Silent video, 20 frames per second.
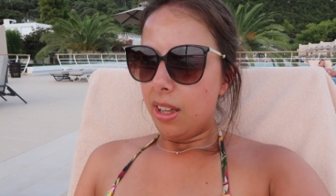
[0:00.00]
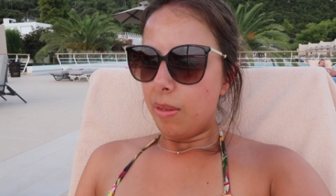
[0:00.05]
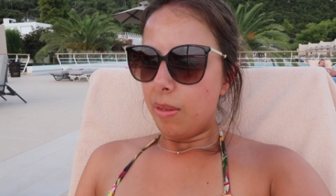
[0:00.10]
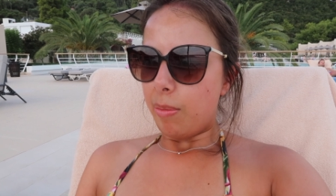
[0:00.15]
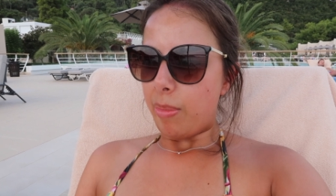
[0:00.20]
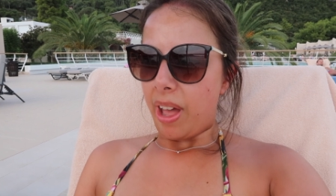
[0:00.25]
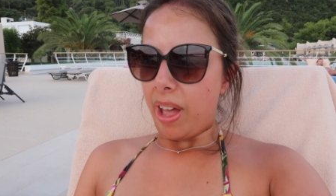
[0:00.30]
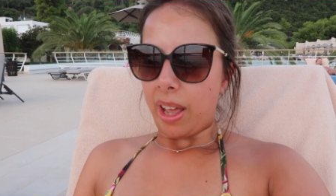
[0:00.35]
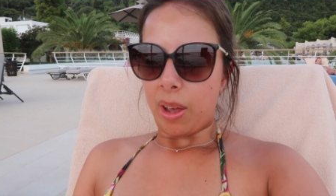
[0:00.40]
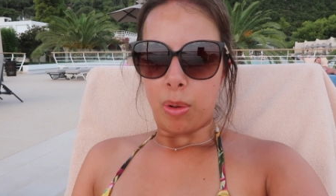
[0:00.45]

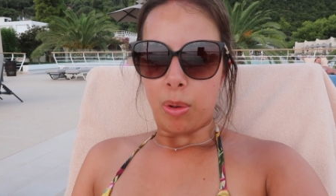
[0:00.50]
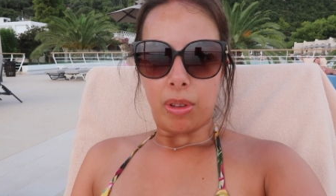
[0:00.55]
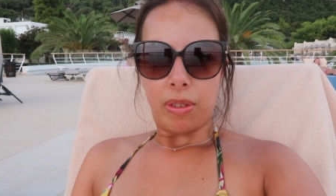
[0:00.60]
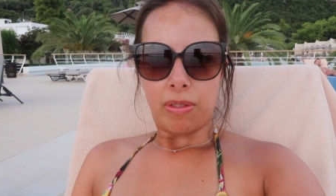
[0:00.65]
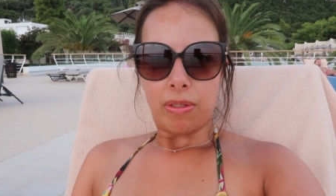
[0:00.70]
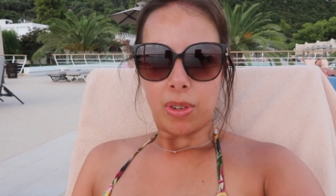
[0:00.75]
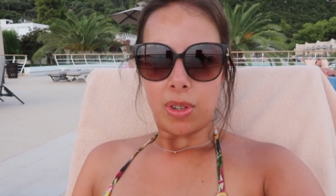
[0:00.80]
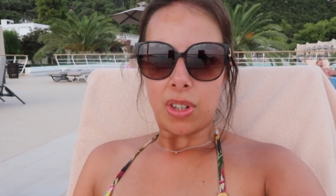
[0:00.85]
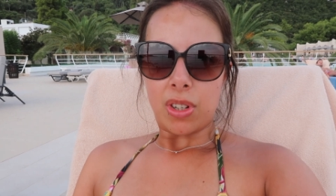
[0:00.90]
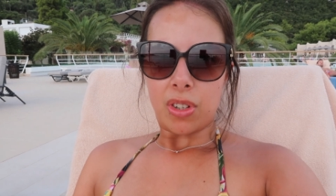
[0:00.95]
back on the
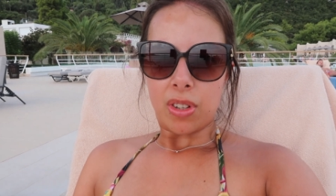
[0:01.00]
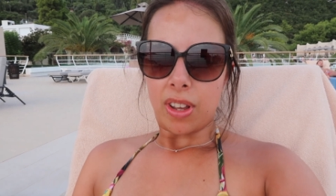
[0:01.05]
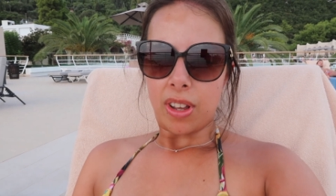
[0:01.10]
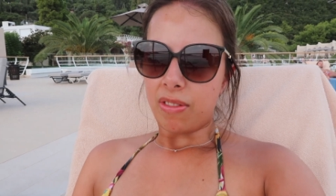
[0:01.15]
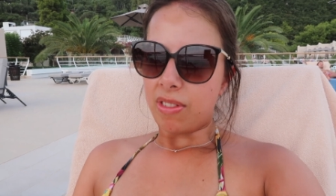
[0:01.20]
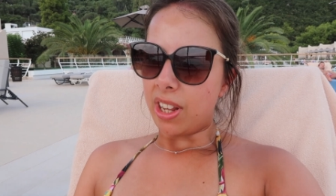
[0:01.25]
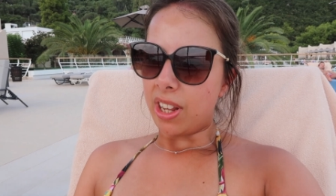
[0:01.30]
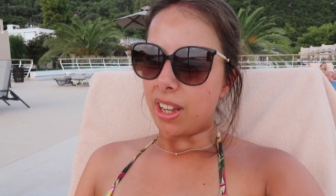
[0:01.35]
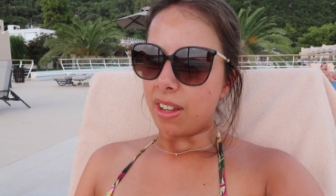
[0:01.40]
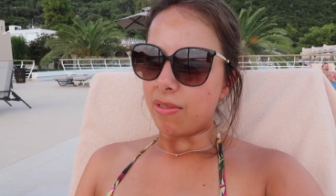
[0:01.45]
footage that
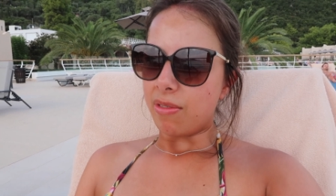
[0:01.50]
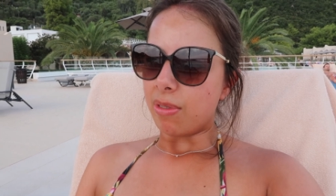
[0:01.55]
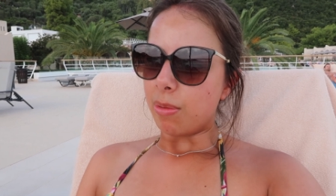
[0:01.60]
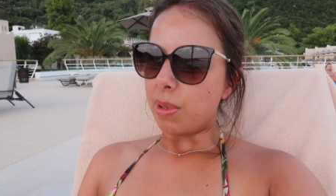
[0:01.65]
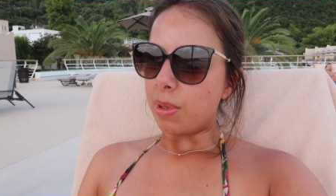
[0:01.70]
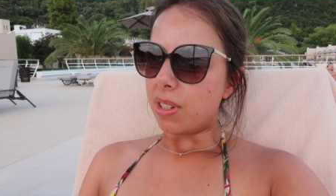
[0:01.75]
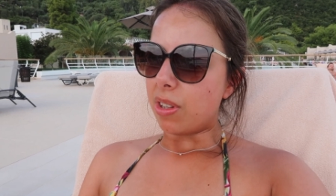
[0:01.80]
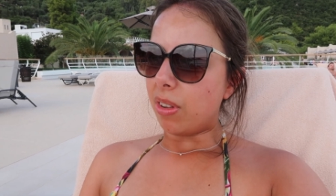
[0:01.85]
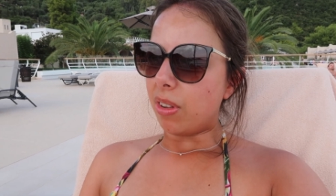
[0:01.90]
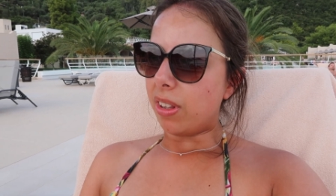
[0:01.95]
I've taken
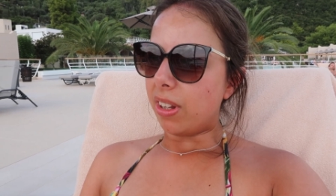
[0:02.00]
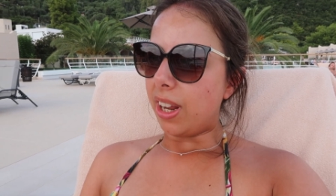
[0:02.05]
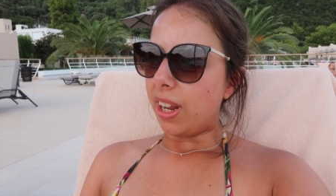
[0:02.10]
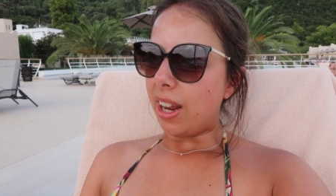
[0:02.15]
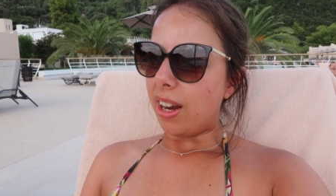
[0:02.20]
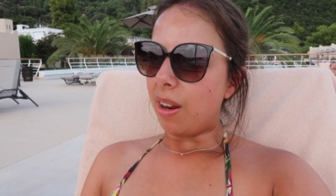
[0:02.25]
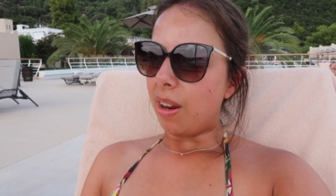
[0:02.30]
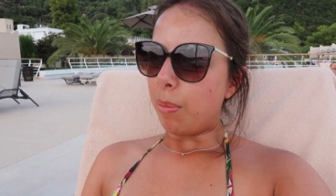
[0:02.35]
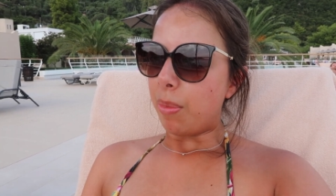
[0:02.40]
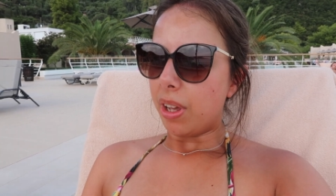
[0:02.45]
from this
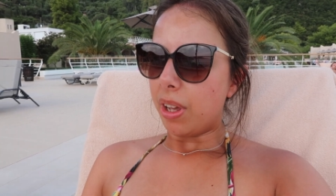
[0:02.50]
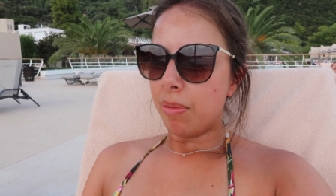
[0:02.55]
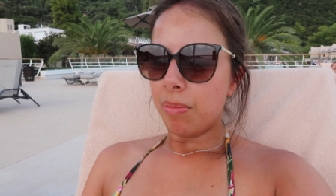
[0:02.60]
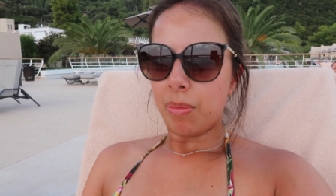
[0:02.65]
holiday and I'm like,